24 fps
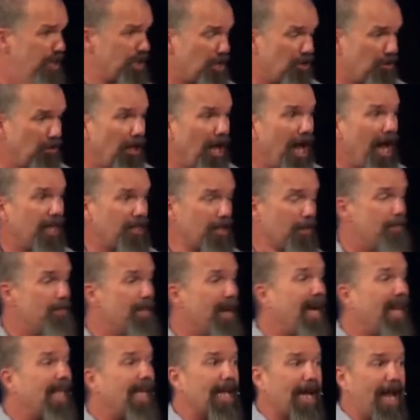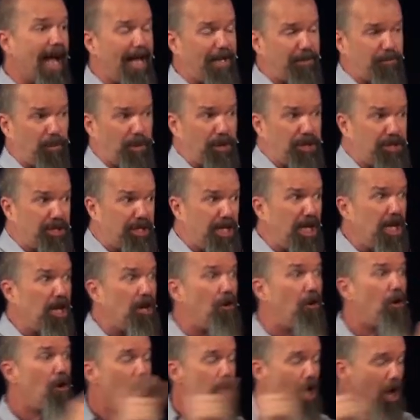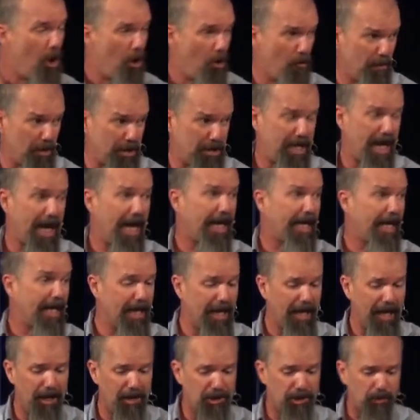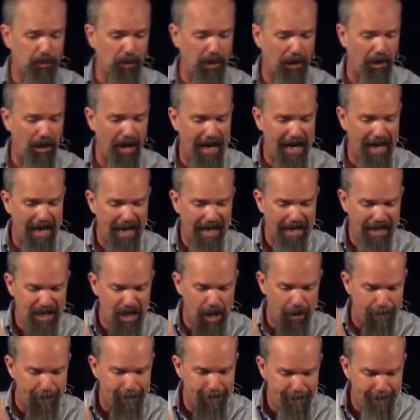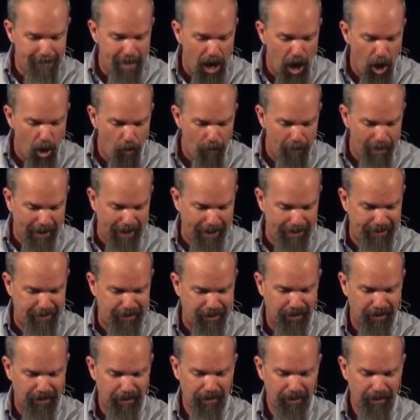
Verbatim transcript: the land. The Midianites were still overtaking Israel. And in the moment,